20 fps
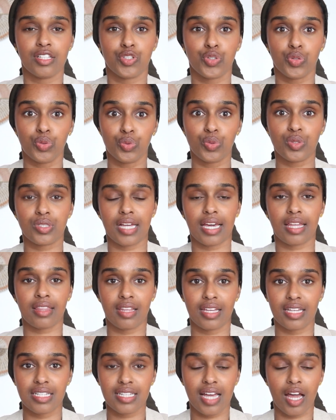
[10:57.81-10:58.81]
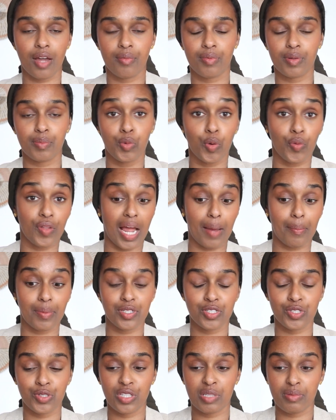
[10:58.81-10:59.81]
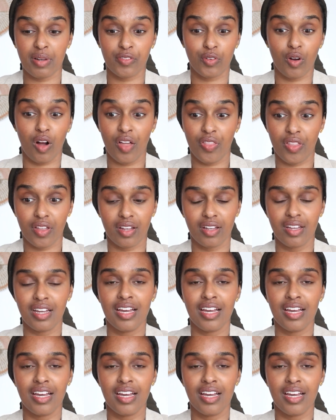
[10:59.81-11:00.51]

tools like this, I'd be more than happy to do them. I've got other